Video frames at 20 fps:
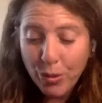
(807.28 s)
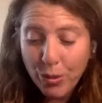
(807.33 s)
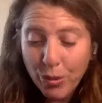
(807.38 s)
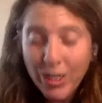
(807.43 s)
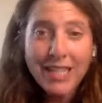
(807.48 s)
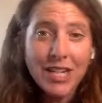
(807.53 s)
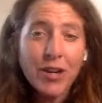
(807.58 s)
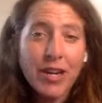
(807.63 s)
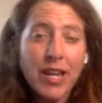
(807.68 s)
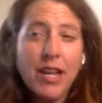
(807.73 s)

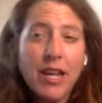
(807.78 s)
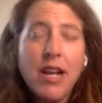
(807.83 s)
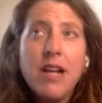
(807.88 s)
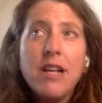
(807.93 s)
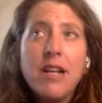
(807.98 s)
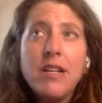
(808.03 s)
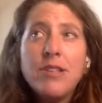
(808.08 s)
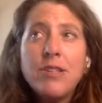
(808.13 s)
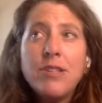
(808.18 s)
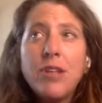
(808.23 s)
really
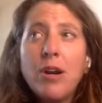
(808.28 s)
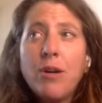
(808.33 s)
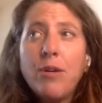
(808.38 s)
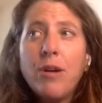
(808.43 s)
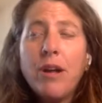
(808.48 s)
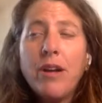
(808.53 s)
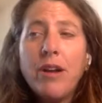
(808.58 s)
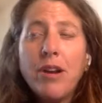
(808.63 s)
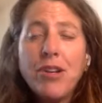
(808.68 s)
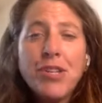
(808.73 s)
tricky.
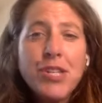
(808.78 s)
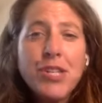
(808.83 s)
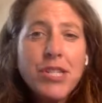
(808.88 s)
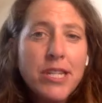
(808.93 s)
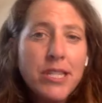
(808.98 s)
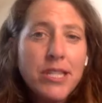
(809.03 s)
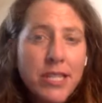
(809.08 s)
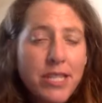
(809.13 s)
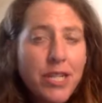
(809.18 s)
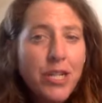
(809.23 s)
So a
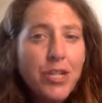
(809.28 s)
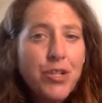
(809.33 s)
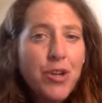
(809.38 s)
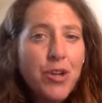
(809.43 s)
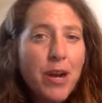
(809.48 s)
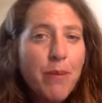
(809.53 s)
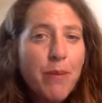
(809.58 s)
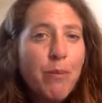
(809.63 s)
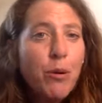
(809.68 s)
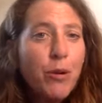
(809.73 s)
narcissist is
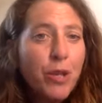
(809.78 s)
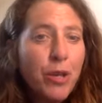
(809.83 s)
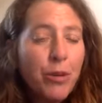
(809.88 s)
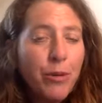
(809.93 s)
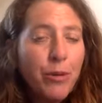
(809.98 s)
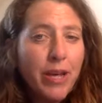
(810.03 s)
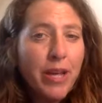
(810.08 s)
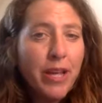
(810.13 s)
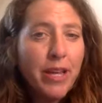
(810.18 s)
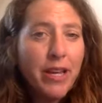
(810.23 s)
going to try and pull
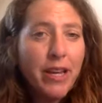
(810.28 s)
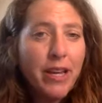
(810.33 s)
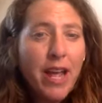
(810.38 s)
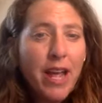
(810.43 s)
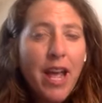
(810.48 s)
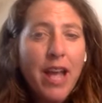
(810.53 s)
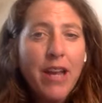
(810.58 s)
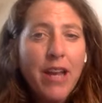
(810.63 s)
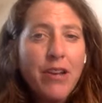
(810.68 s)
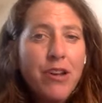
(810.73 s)
you in,
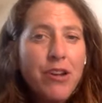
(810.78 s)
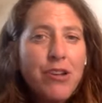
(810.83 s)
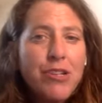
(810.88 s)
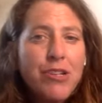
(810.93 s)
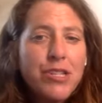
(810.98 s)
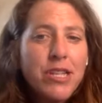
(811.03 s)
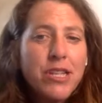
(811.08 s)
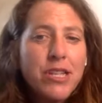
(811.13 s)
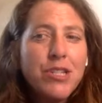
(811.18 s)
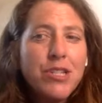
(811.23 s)
and a
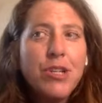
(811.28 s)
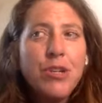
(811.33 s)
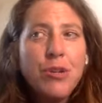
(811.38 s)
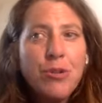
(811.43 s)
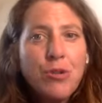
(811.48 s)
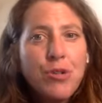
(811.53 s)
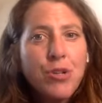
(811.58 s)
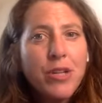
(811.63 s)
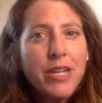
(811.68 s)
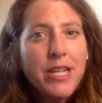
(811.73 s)
narcissist
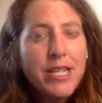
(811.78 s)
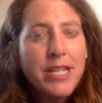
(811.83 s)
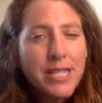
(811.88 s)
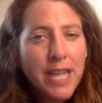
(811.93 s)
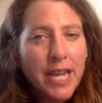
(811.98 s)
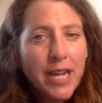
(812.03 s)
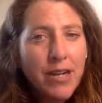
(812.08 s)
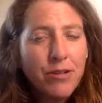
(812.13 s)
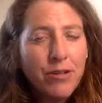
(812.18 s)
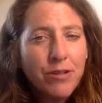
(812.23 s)
usually
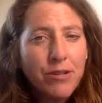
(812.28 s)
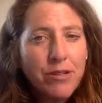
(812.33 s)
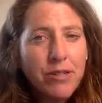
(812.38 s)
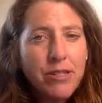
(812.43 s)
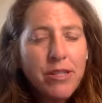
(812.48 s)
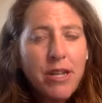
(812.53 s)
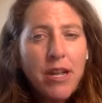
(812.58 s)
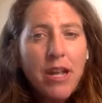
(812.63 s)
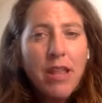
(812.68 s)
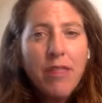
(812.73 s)

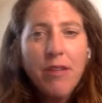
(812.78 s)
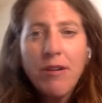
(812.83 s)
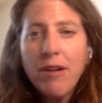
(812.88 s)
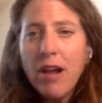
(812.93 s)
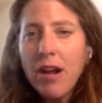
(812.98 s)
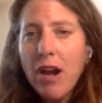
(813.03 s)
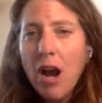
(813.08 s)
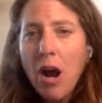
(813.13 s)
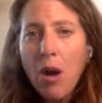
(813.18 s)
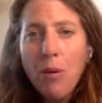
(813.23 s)
cycles. They're
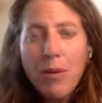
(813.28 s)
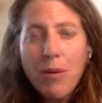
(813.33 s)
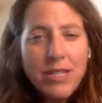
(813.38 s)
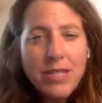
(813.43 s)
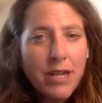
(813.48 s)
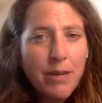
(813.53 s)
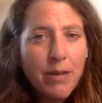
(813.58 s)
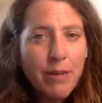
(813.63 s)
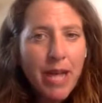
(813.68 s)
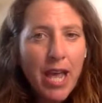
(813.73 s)
not always
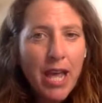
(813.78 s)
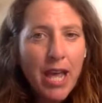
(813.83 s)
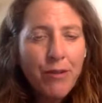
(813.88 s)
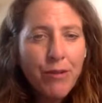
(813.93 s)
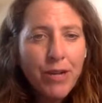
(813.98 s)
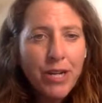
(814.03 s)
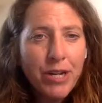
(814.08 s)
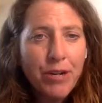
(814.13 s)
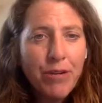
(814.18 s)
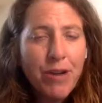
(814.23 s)
going to be
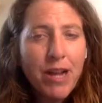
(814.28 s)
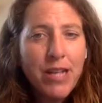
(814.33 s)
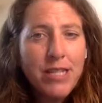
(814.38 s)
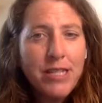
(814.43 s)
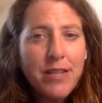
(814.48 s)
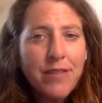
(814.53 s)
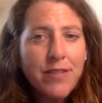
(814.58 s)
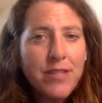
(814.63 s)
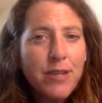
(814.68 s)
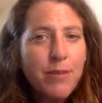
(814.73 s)
angry and
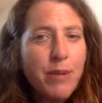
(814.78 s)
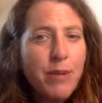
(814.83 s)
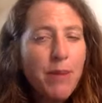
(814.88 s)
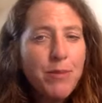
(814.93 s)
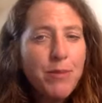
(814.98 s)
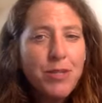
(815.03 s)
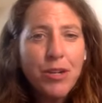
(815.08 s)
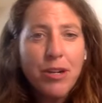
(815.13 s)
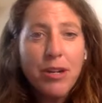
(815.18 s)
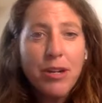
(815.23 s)
aggressive.
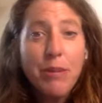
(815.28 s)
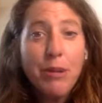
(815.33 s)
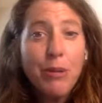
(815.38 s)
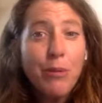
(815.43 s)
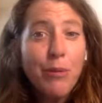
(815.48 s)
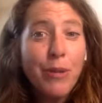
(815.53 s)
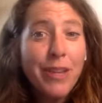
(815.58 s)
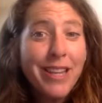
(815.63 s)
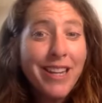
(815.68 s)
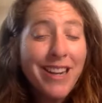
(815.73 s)
Sometimes they're going to be
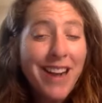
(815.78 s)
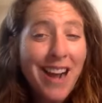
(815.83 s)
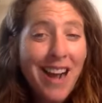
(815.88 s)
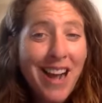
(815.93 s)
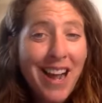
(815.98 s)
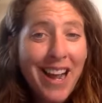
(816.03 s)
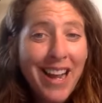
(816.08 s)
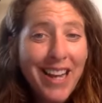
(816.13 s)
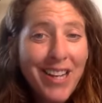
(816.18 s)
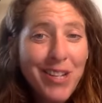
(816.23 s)
really
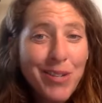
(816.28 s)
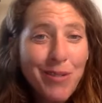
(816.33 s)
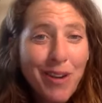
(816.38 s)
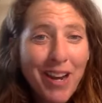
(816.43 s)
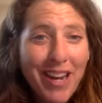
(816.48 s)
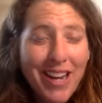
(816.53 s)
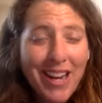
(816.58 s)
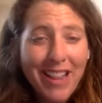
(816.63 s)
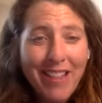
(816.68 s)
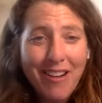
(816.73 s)
kind,
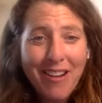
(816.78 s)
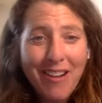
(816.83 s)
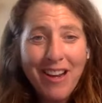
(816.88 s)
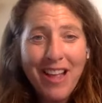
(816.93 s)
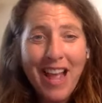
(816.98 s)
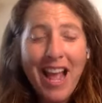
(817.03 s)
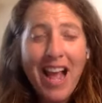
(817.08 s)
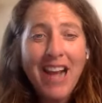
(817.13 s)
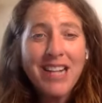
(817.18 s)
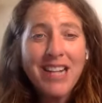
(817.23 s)
right? And they're going
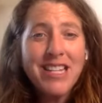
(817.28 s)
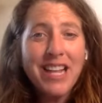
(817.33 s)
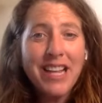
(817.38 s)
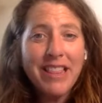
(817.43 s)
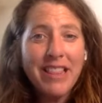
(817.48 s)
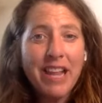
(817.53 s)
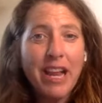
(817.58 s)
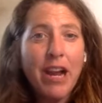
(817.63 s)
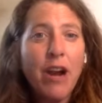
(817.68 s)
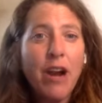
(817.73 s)
to act
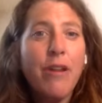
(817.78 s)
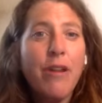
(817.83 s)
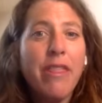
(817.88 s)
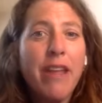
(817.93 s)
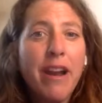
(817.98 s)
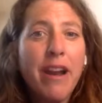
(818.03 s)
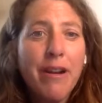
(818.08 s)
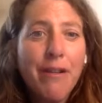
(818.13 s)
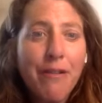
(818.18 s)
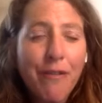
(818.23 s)
like they are
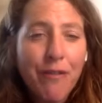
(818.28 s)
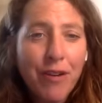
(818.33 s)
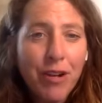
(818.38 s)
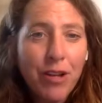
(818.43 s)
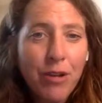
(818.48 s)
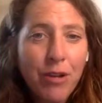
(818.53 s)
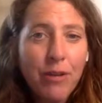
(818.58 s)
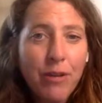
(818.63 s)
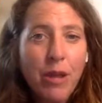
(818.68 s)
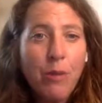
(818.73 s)
there for
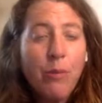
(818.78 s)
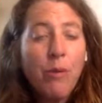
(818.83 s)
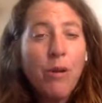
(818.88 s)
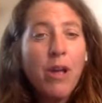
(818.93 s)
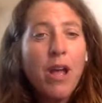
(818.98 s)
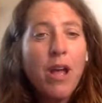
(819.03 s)
you, and